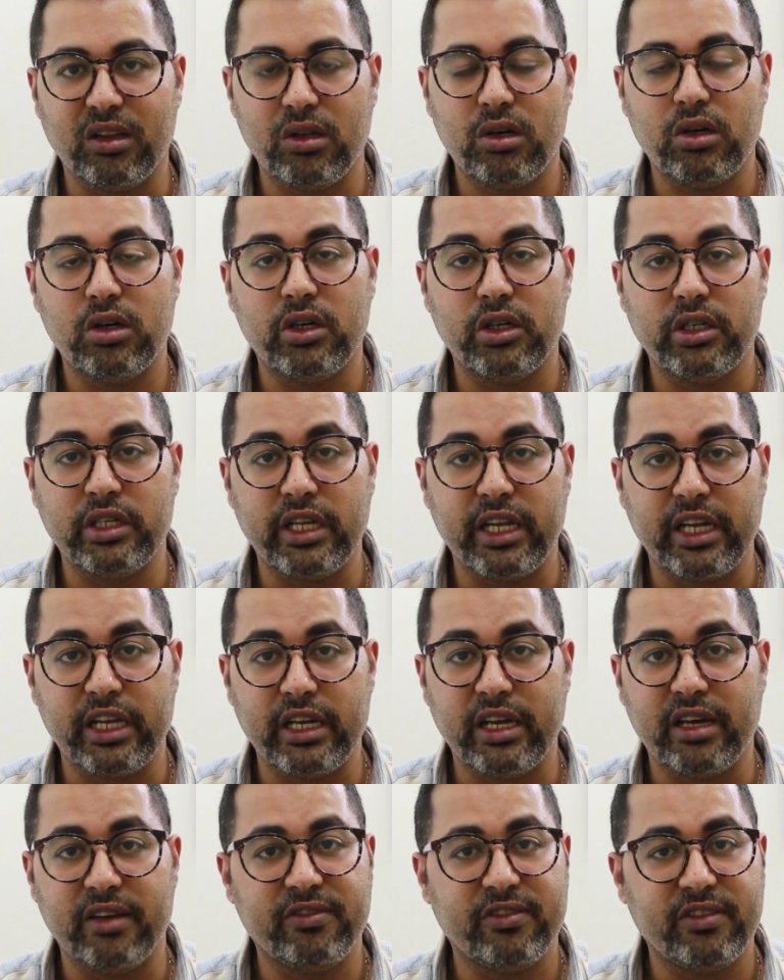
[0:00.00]
alone
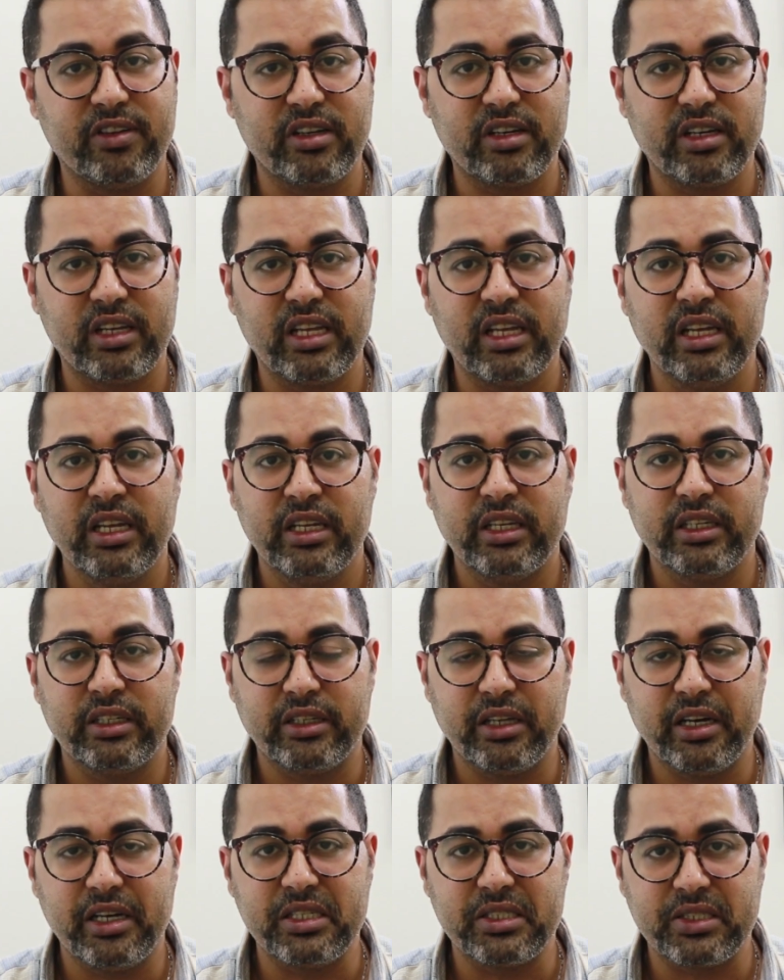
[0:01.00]
in a very
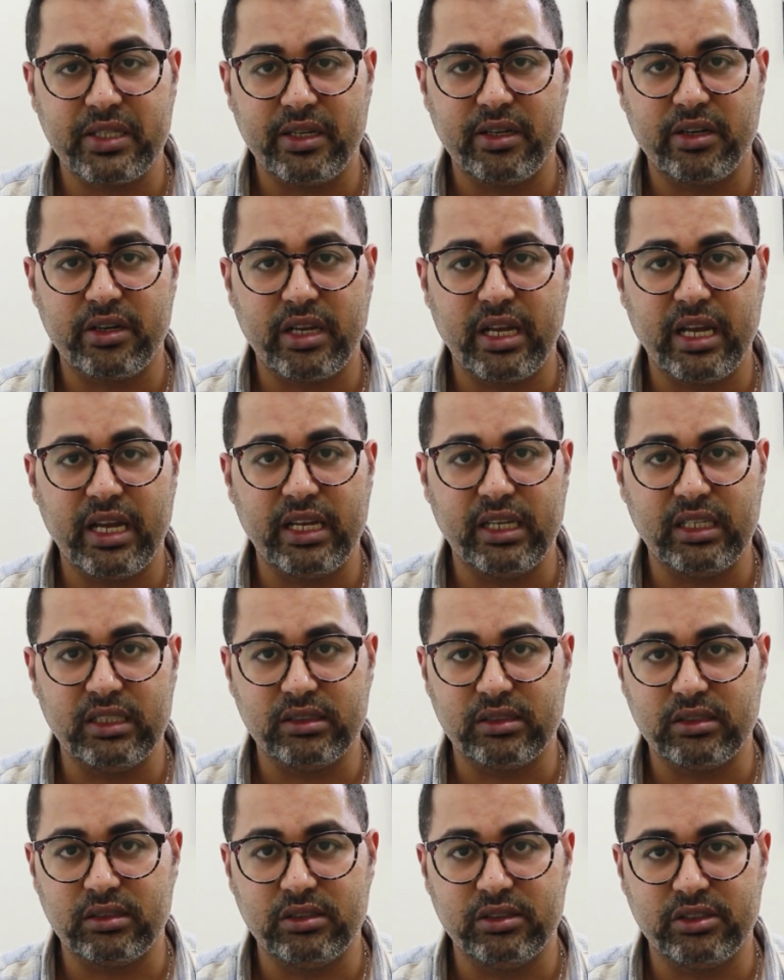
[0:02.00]
nice area
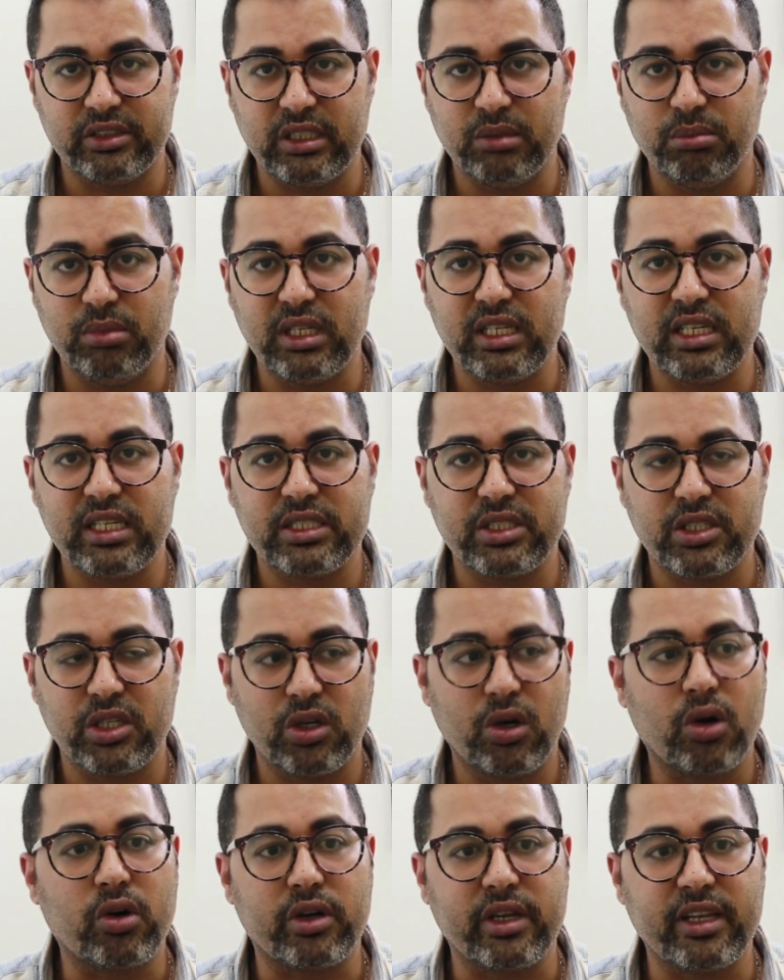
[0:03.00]
in
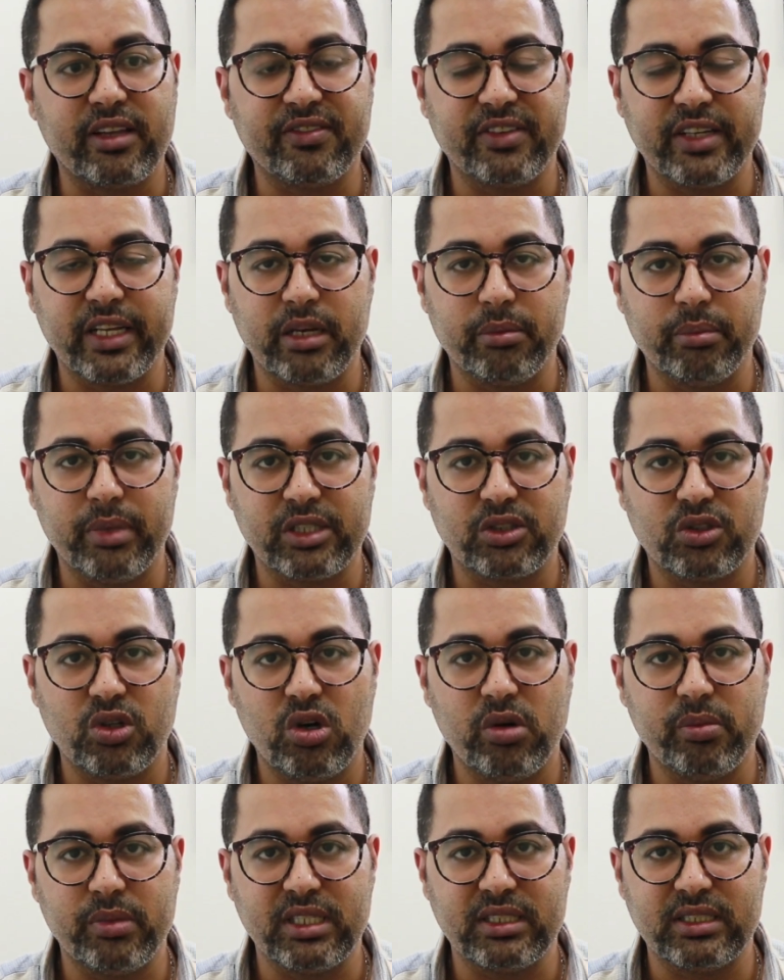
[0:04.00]
Tbilisi or even in
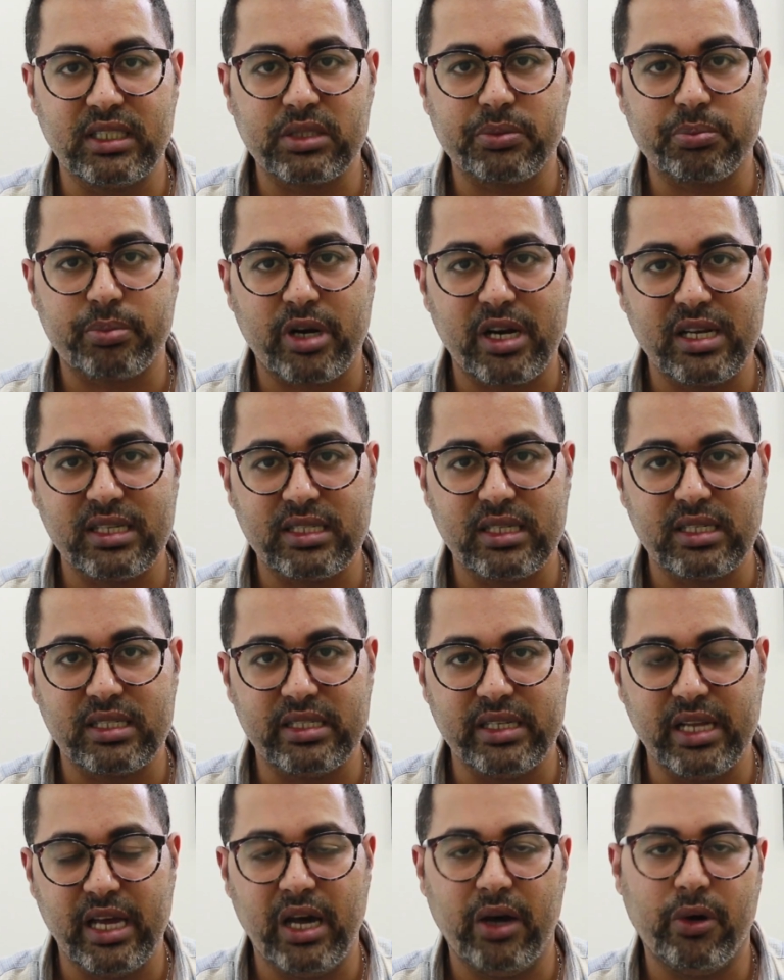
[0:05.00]
Batumi this price
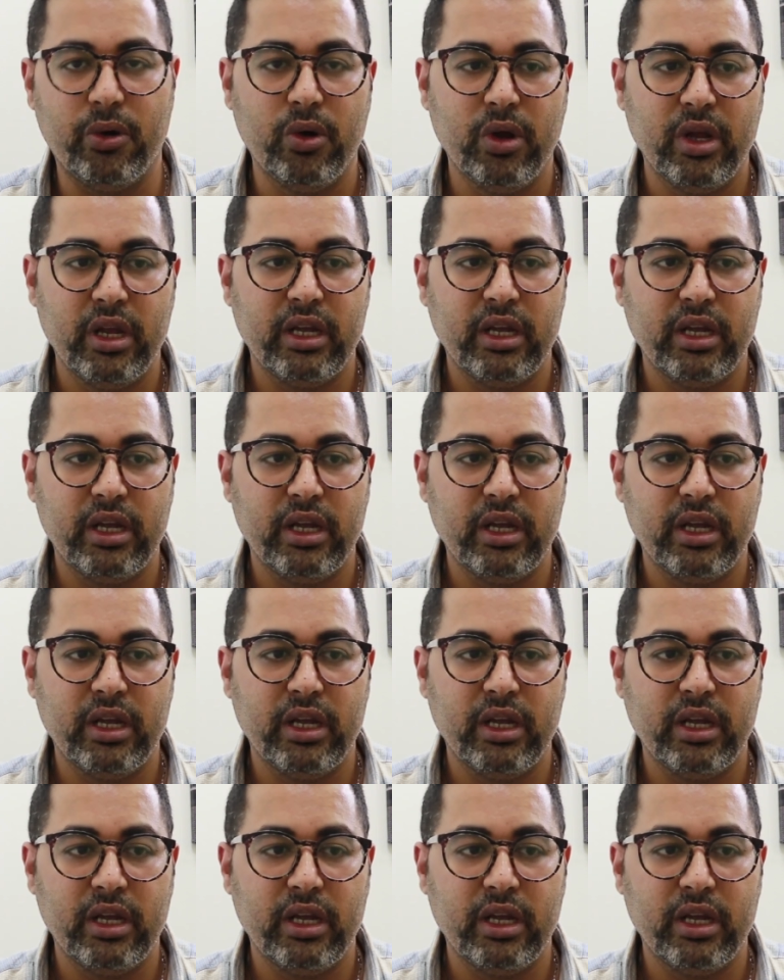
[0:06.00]
is now